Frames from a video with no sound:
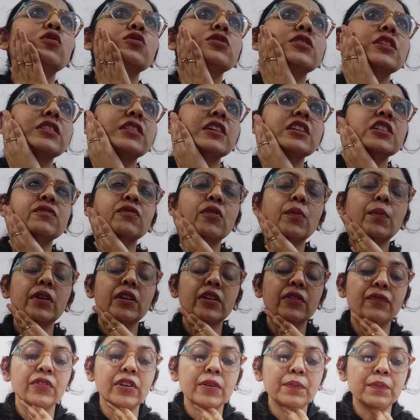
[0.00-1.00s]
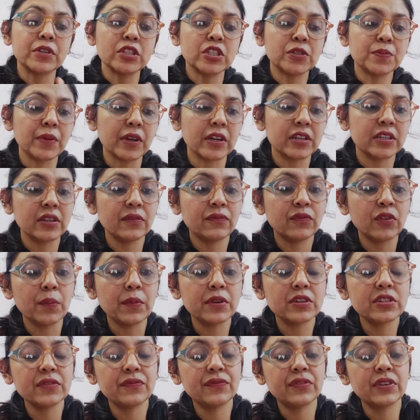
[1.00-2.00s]
to see things from a different perspective,
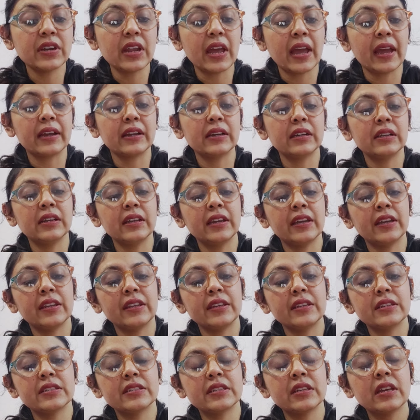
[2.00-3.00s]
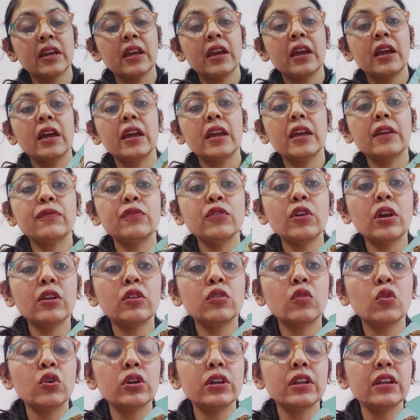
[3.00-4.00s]
from a different angle, Aries. If you are
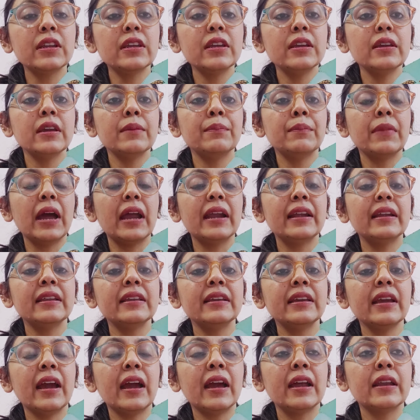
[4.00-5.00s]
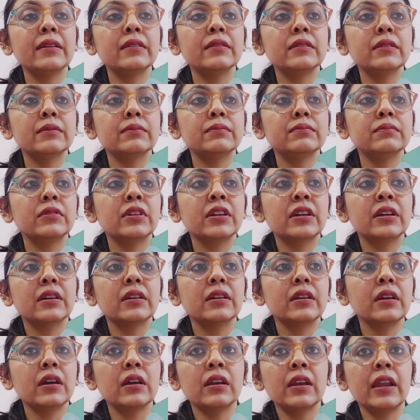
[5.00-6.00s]
totally madly and
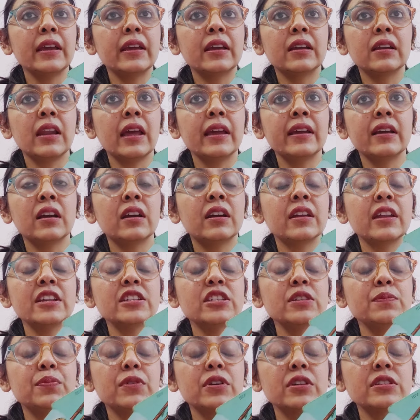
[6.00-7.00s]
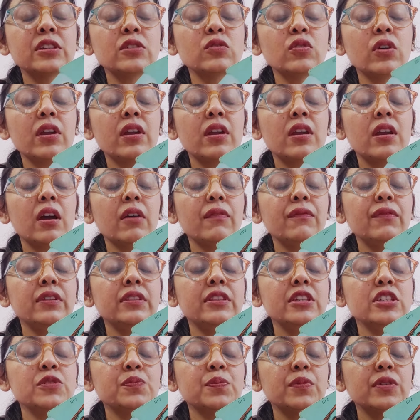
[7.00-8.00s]
like a crazy person, you are in love
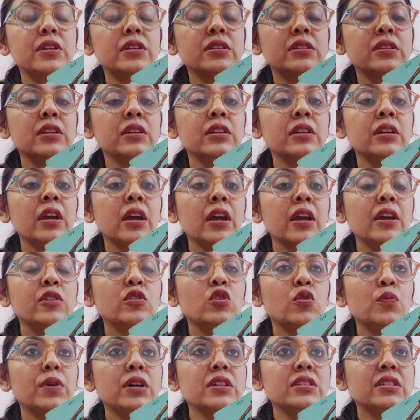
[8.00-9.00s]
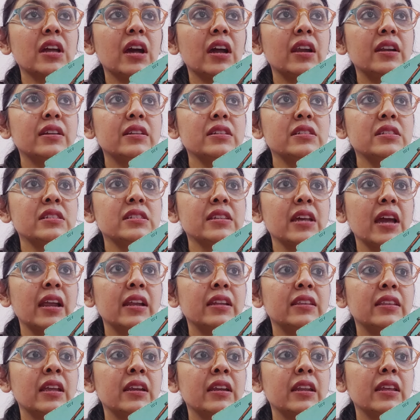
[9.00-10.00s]
with this person, you must
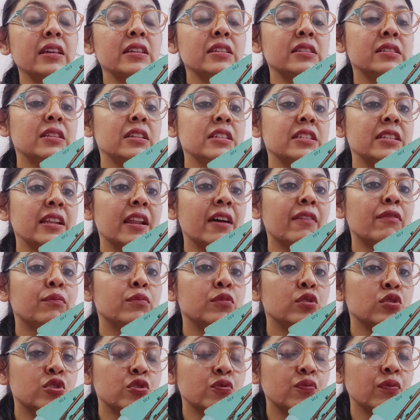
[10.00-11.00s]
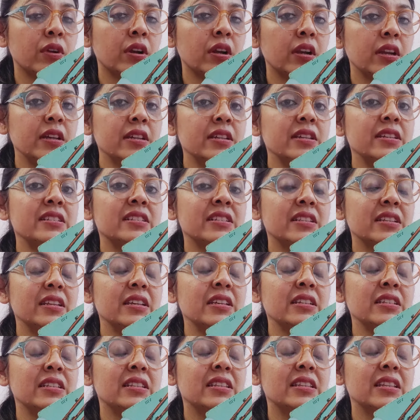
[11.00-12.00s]
understand that is this love mutual? Is
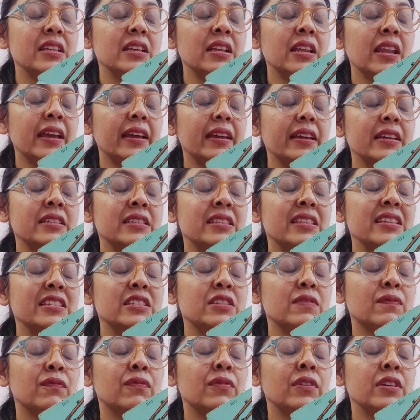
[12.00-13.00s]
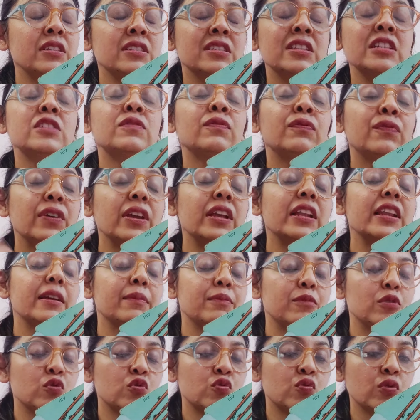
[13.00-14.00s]
this
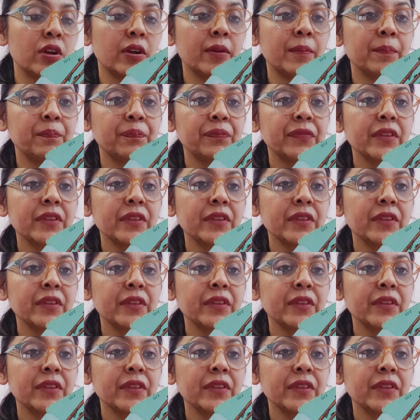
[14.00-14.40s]
feeling mutual?